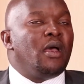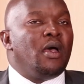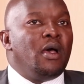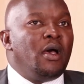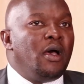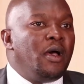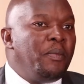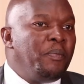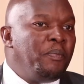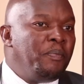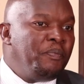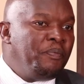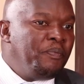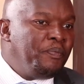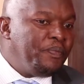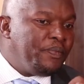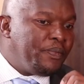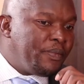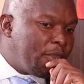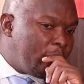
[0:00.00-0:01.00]

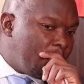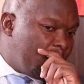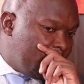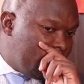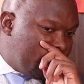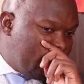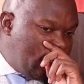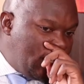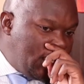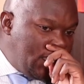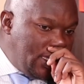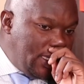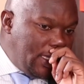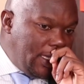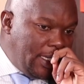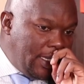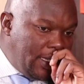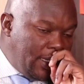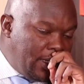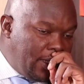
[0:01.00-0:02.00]
Um,
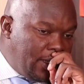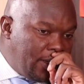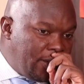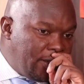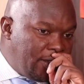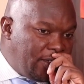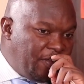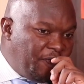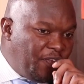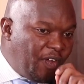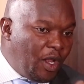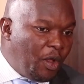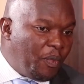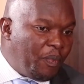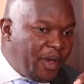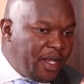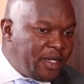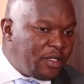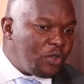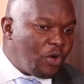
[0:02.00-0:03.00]
the
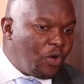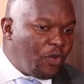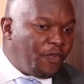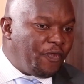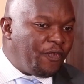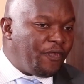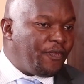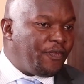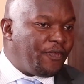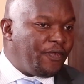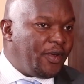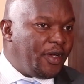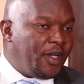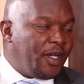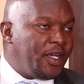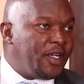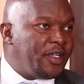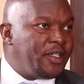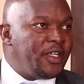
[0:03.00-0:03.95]
development of uh,